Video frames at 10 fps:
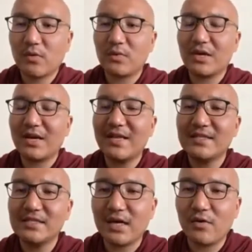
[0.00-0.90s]
we
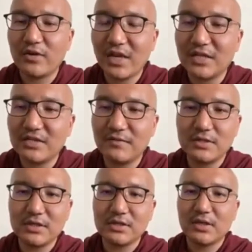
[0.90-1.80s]
cleanse our
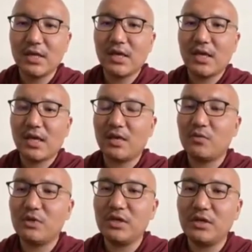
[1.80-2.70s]
negativities and
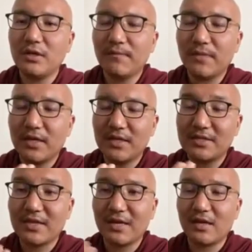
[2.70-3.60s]
we it's
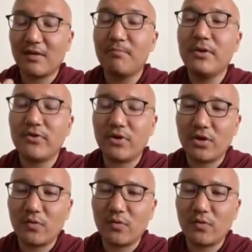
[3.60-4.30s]
like a mirror.